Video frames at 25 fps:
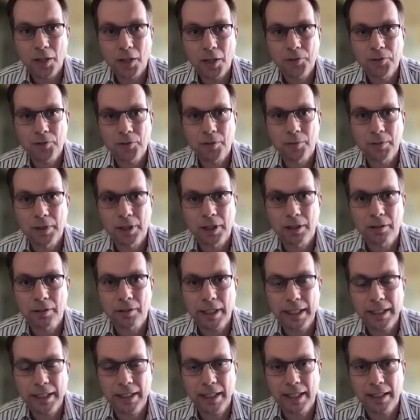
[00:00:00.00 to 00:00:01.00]
from the
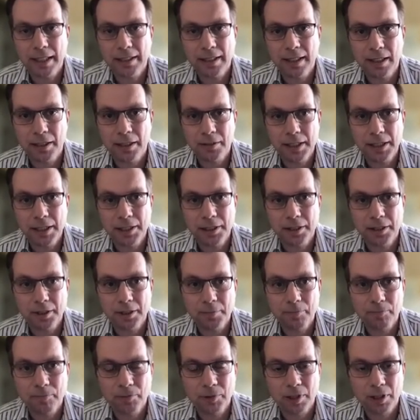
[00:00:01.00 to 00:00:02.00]
Great
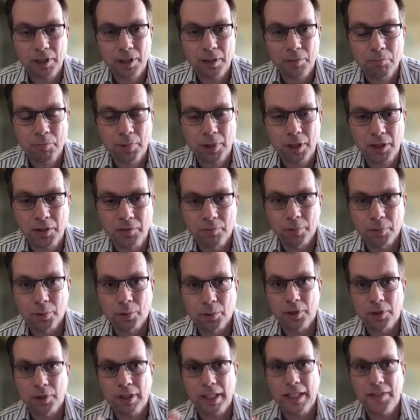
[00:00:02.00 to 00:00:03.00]
Acceleration, uh, part of
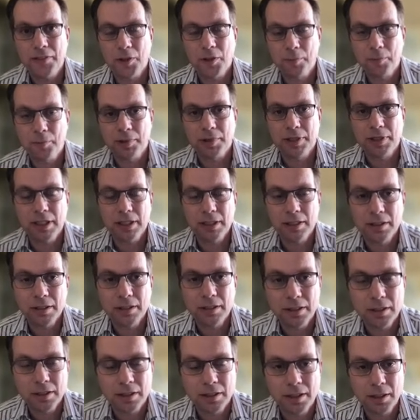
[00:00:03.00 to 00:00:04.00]
broader Anthropocene
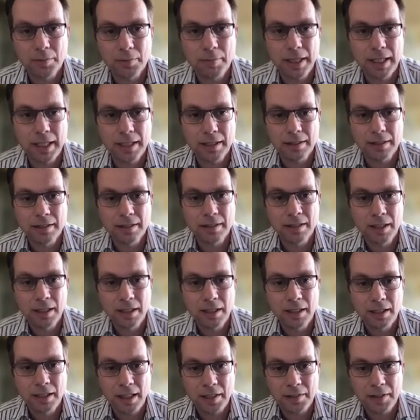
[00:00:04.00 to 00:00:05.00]
uh, debates.
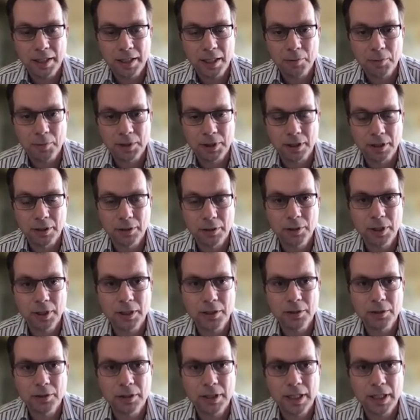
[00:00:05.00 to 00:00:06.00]
I think it was alluded
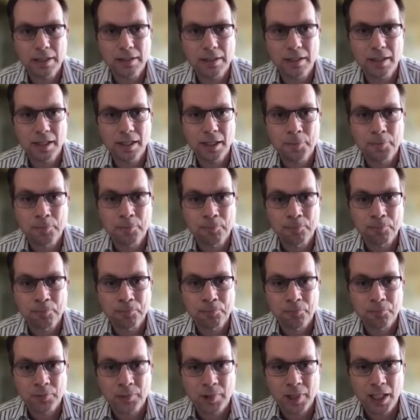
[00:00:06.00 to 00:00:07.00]
to yesterday,
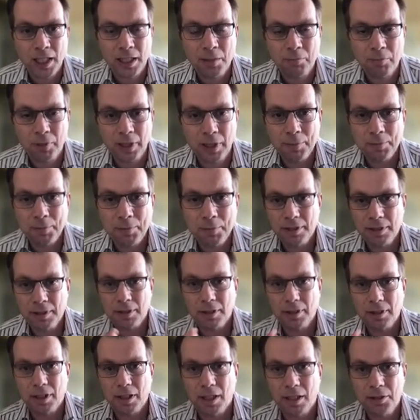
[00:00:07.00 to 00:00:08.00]
and perhaps it's
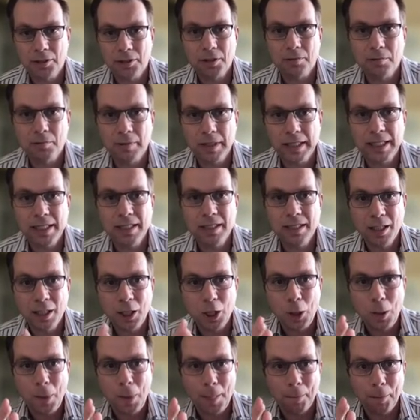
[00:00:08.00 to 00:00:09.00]
hard to read,
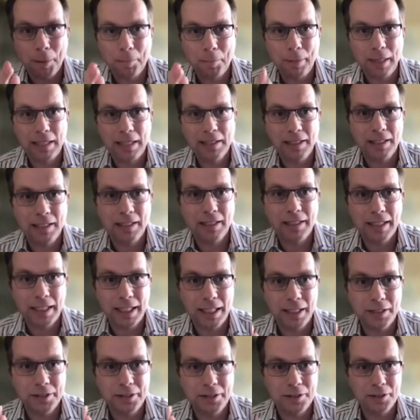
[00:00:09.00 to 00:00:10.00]
but basically
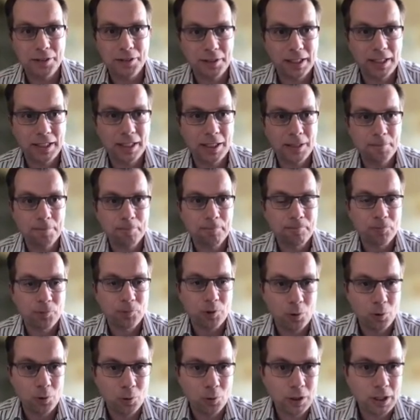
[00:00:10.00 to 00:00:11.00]
here you see
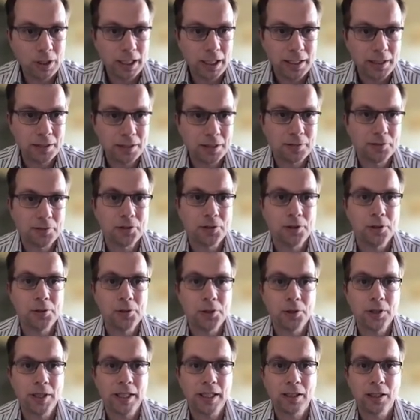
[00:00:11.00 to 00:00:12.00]
all kinds of
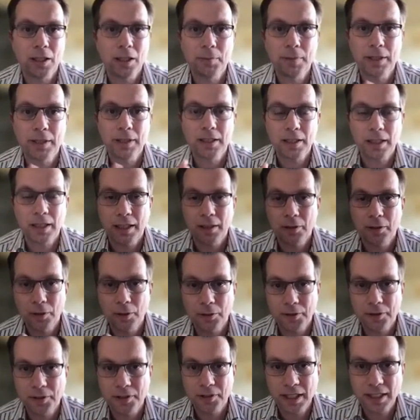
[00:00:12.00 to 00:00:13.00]
socioeconomic and
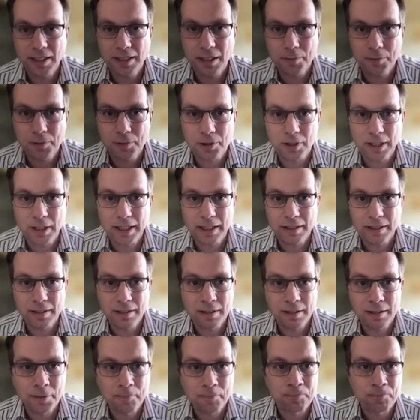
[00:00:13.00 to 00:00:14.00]
earth system
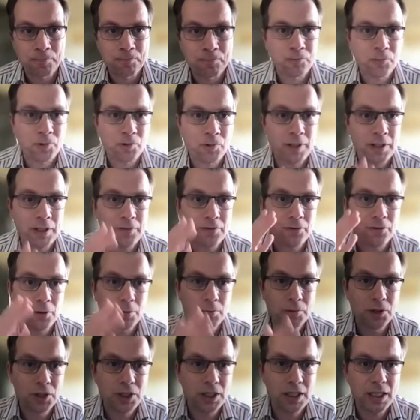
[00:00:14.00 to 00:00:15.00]
trends, right,
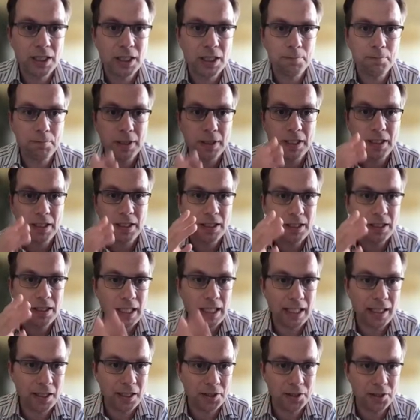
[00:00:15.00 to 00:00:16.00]
from G D P,
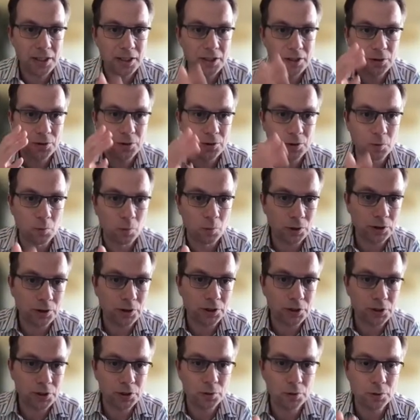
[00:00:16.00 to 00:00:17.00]
energy use, water
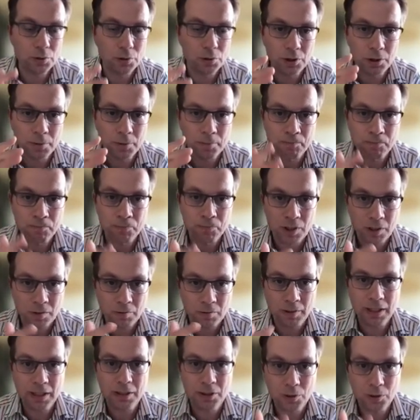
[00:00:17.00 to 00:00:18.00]
use,
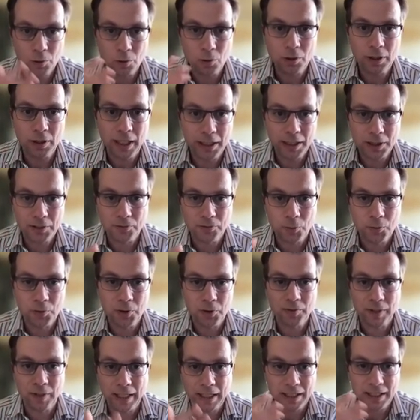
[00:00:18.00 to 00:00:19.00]
right, to all kinds of forms
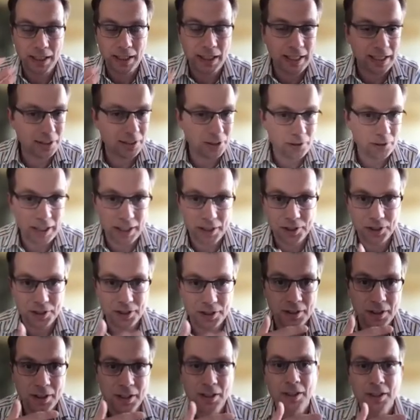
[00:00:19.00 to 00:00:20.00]
of ex
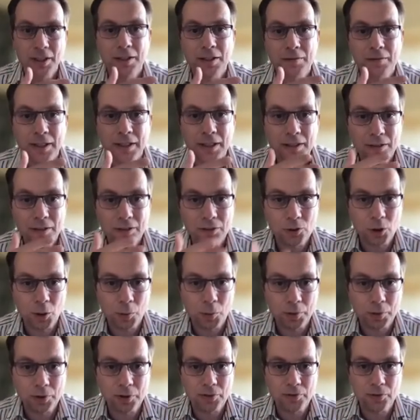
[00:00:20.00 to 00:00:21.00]
extraction, right,
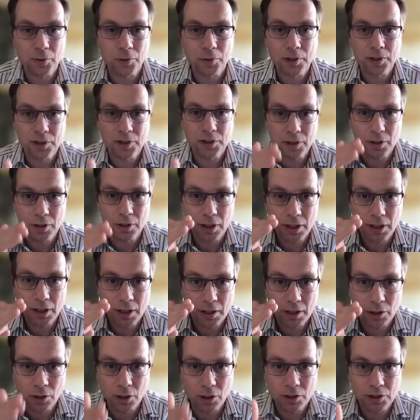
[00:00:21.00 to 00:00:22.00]
tropical forest uh,
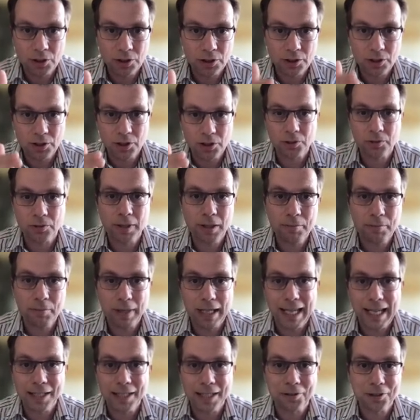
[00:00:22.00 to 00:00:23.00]
loss, shrimp
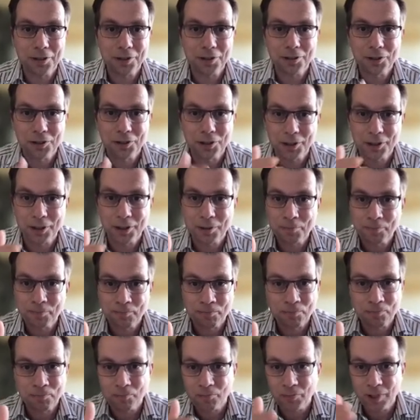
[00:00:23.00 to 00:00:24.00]
agriculture,
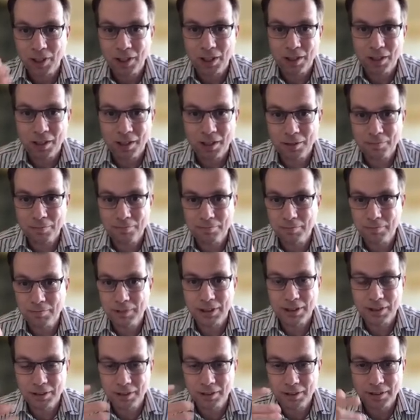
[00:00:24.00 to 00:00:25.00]
um,
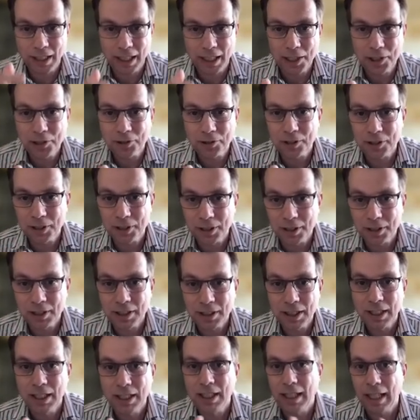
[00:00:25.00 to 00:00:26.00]
uh, nitrogen,
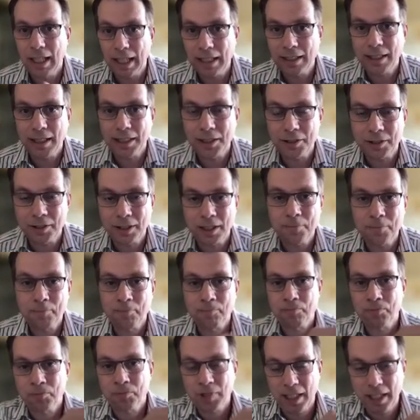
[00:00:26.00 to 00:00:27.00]
et cetera,
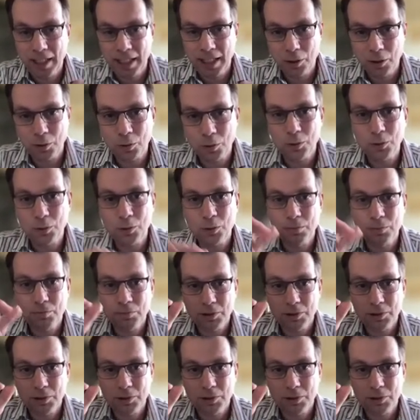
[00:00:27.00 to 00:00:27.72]
and they all,